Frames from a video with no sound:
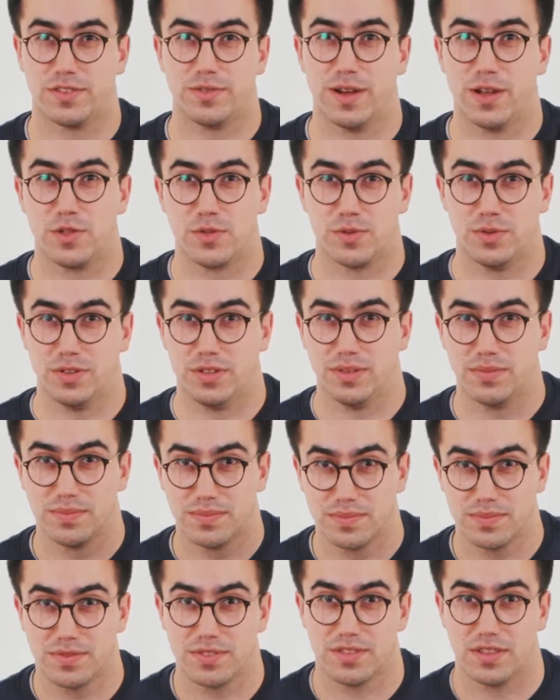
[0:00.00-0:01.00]
to actual
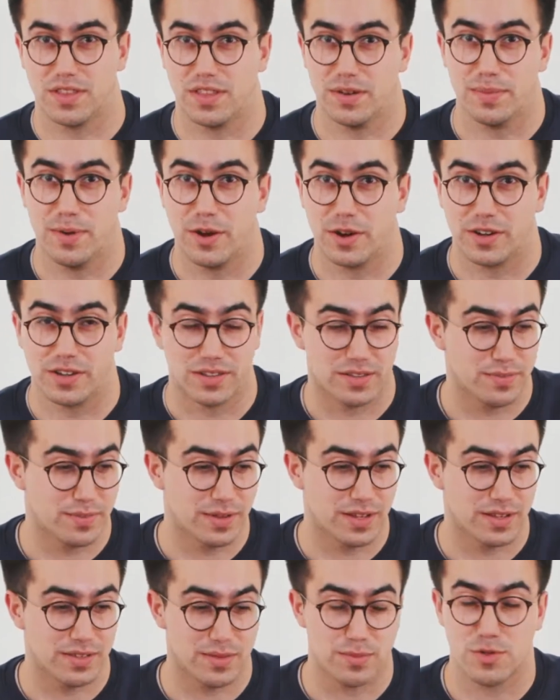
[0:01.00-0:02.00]
Southern Americans
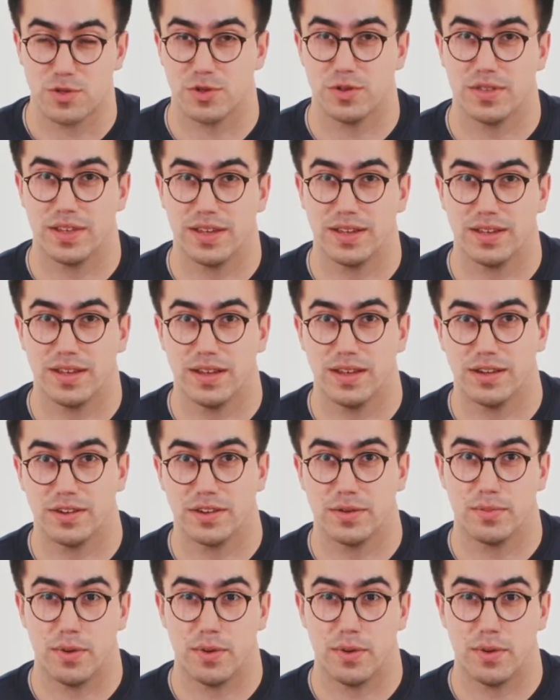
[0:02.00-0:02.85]
because I'm sure they are an